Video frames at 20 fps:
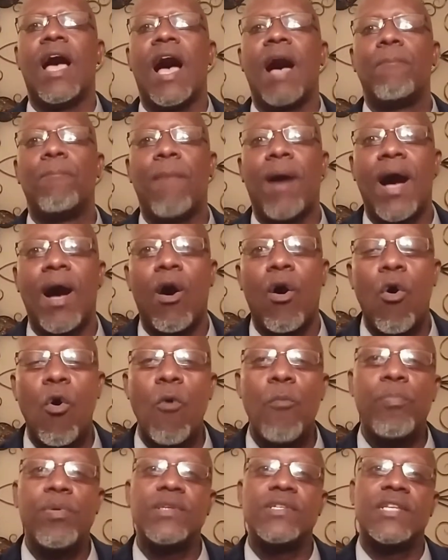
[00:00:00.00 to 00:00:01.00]
my
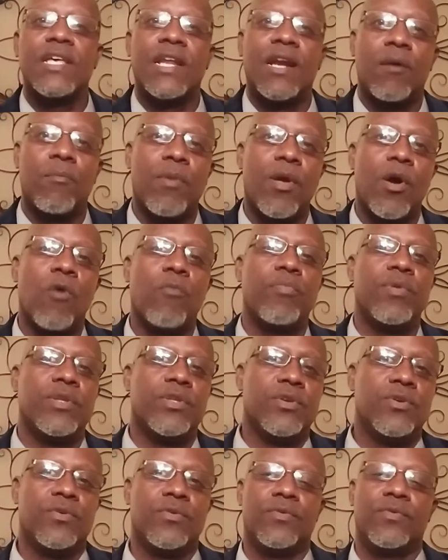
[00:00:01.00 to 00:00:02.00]
hope is that I'm helping
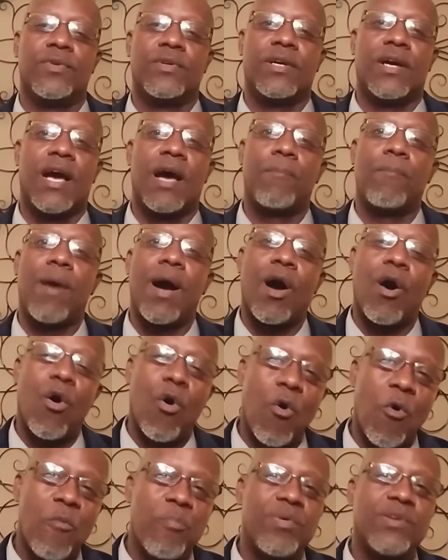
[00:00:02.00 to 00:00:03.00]
you. My
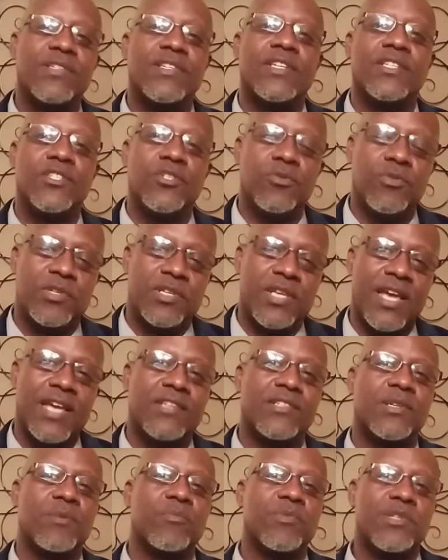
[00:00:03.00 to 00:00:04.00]
hope is that you take
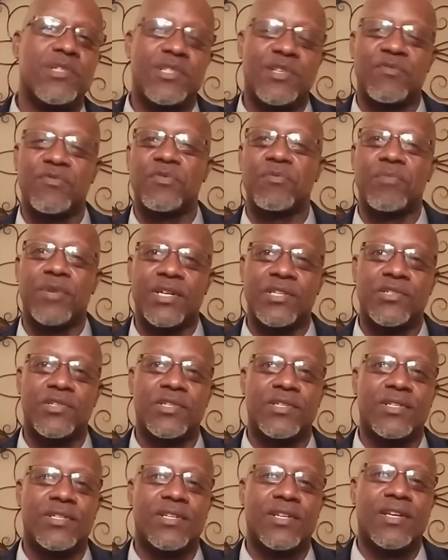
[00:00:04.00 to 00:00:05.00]
some of this information.